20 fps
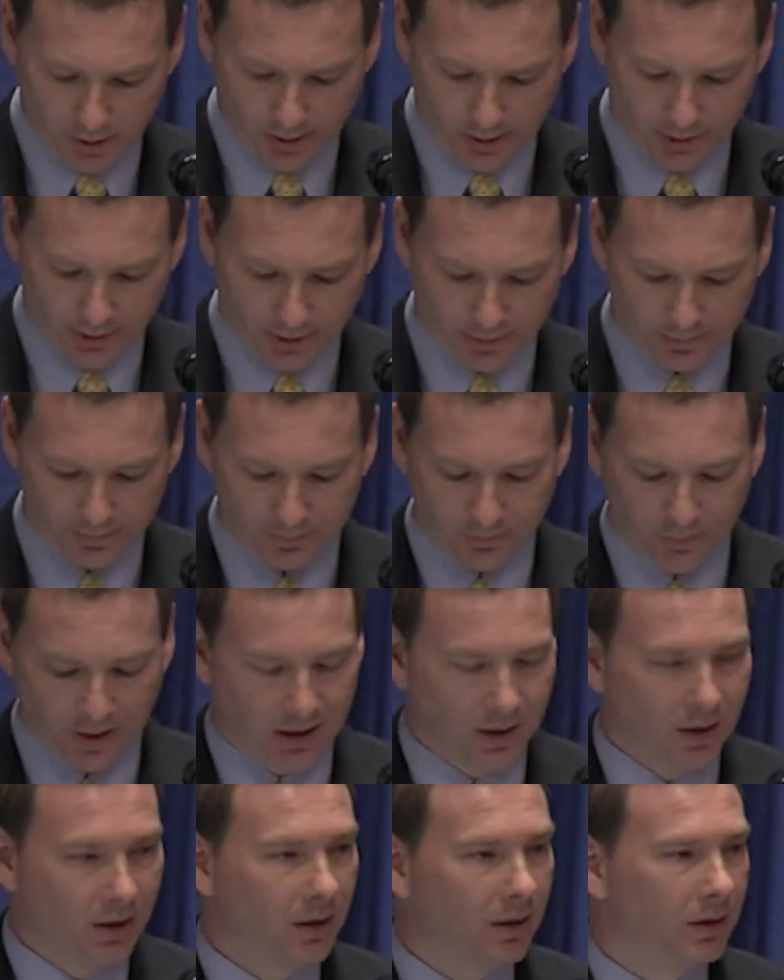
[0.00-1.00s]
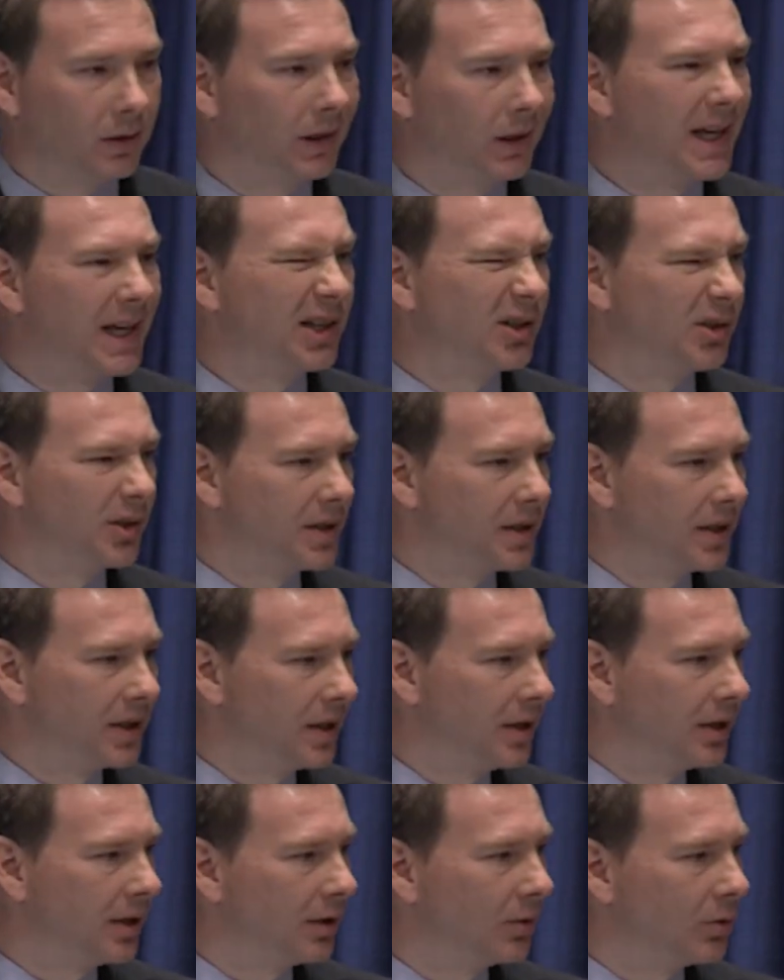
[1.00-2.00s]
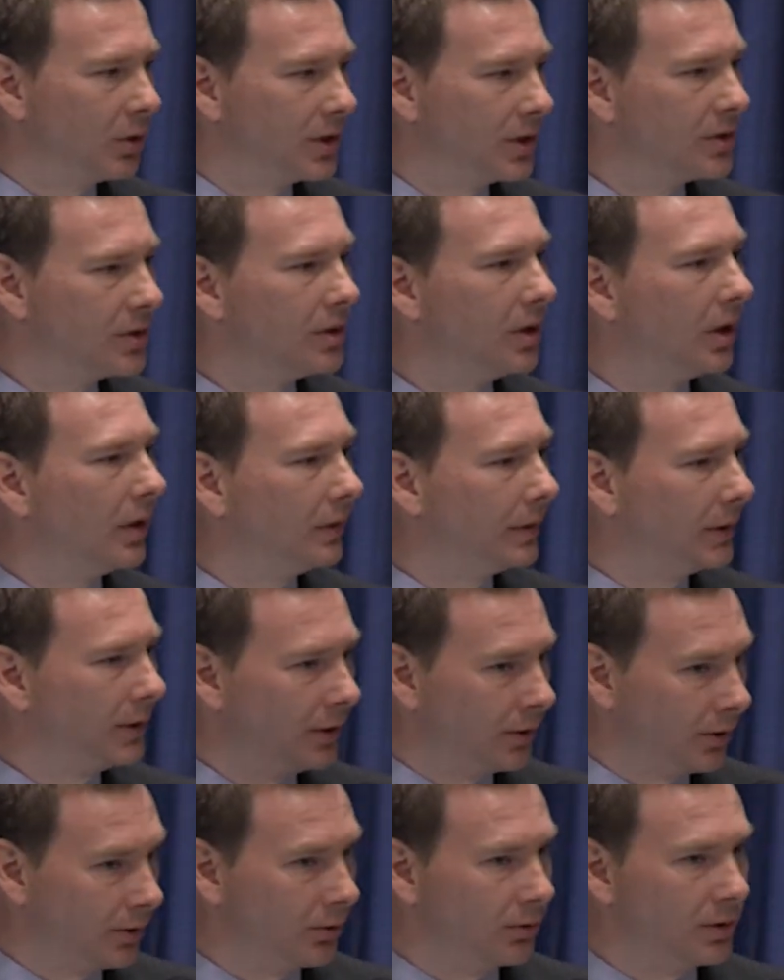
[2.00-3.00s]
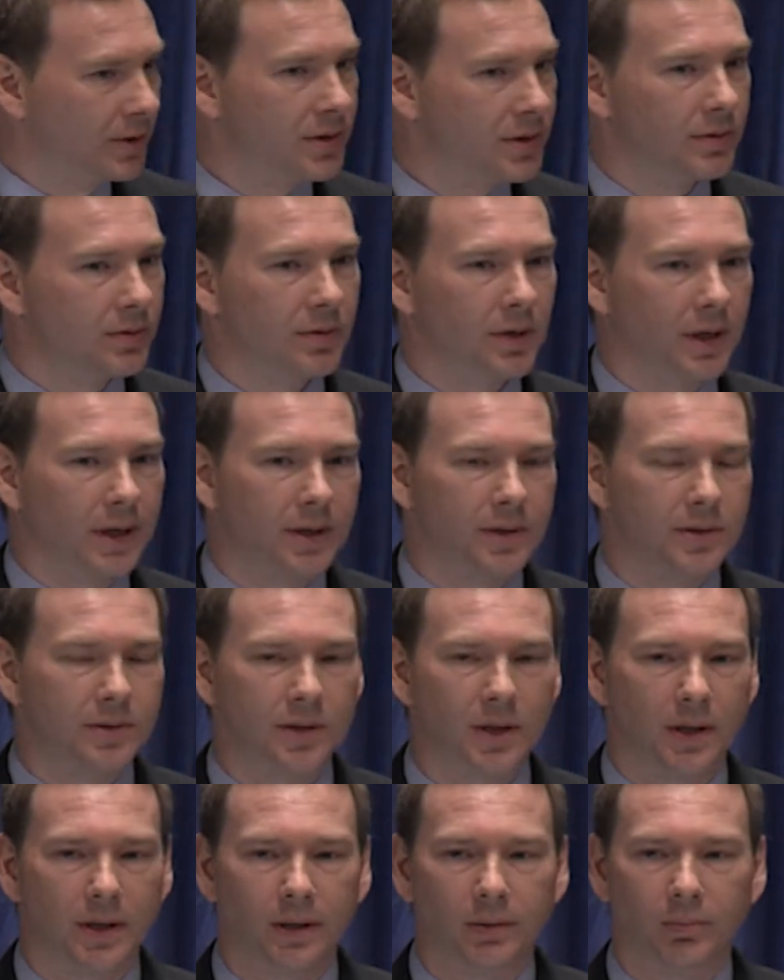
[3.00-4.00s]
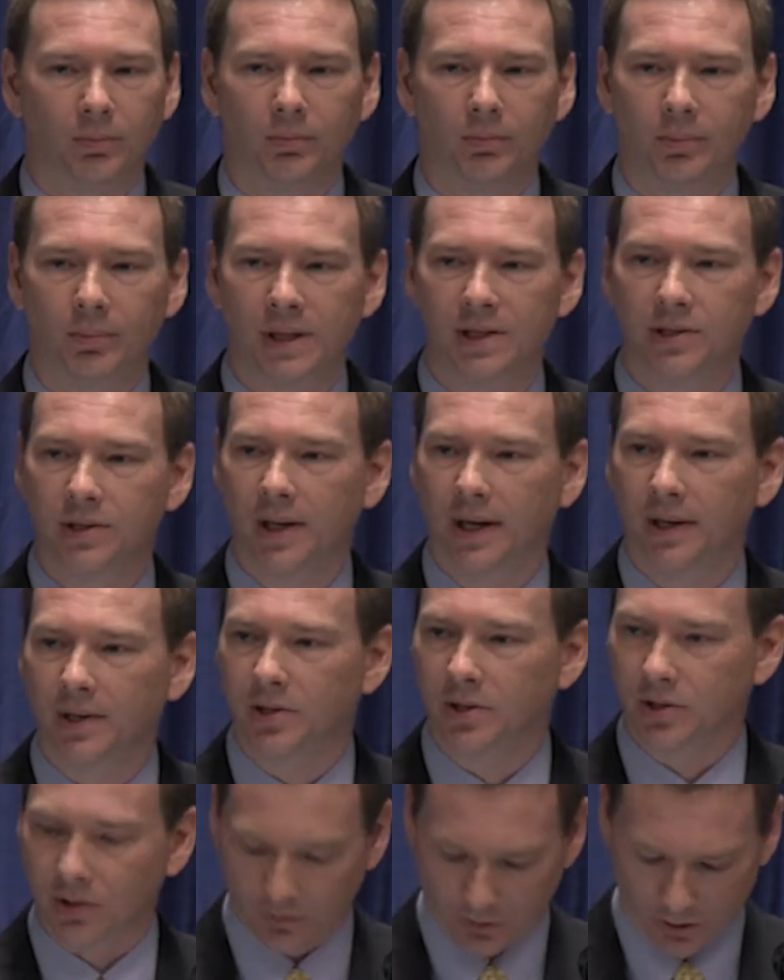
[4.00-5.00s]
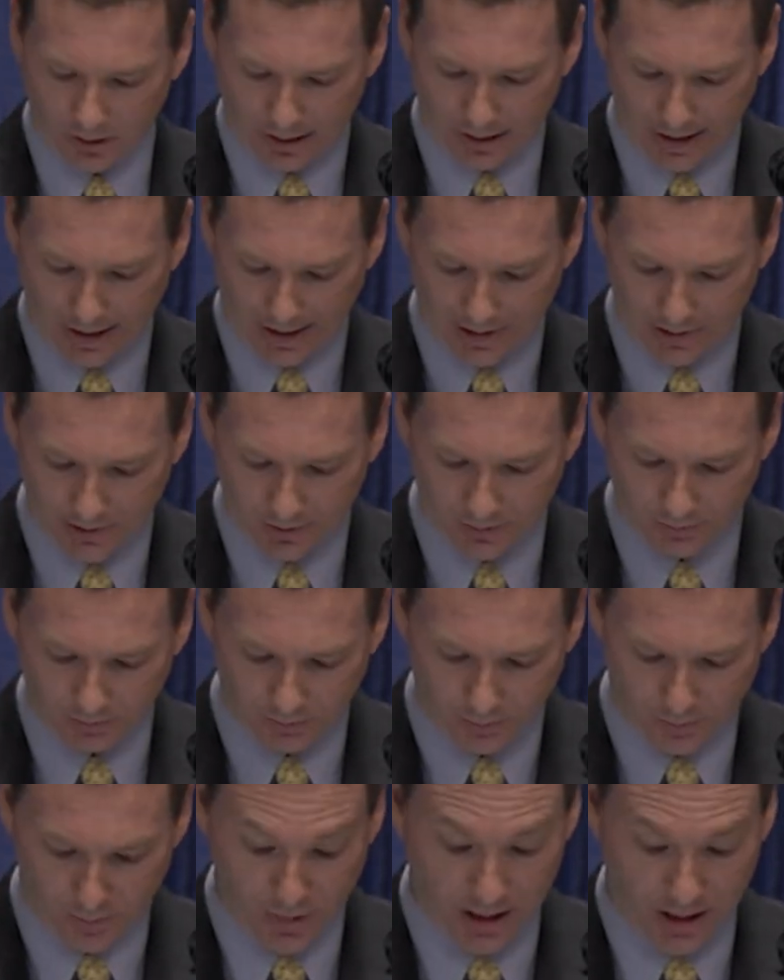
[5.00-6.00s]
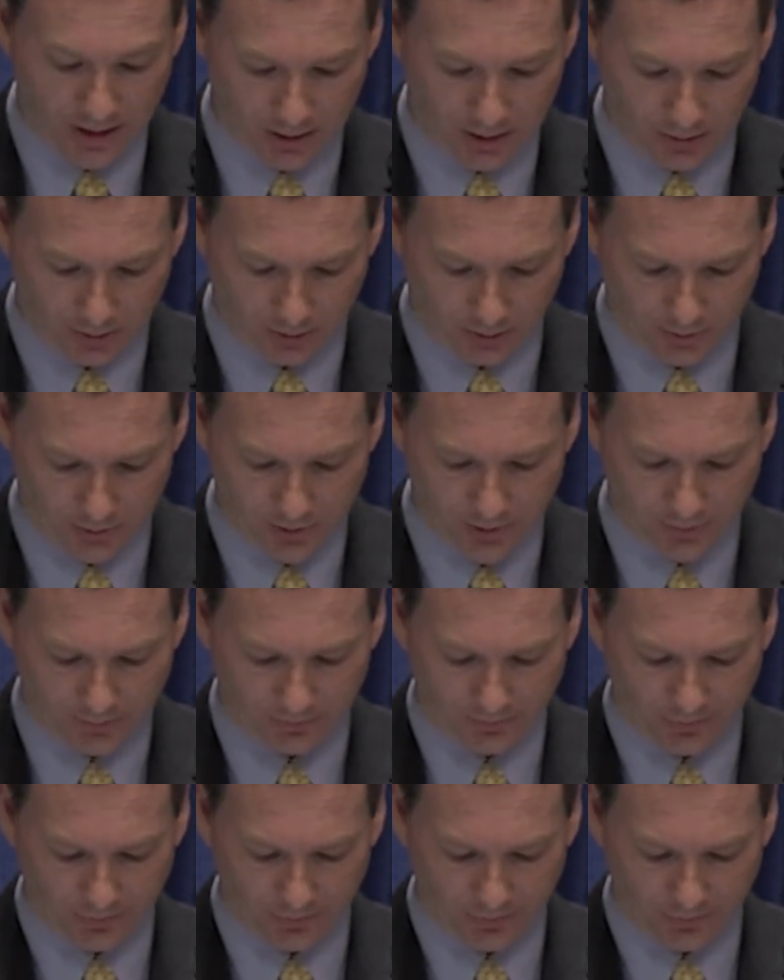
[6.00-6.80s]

Um, later in the year, which, uh, you know, has, has uh, missed Texas for the last many years.